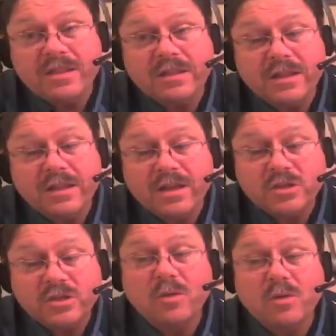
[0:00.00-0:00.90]
that the
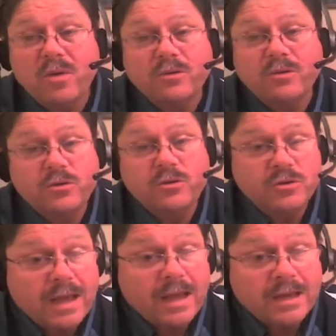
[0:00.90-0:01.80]
circuit breaker that you're
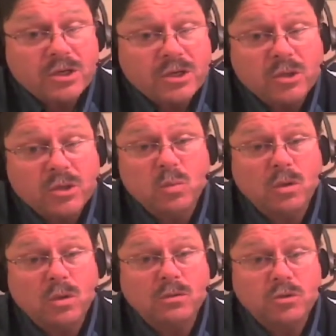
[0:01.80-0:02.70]
tied into
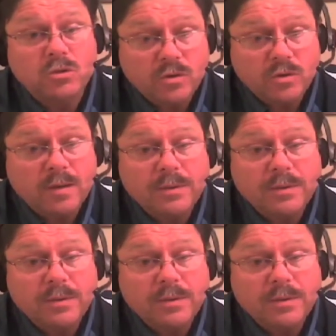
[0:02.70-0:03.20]
will trip.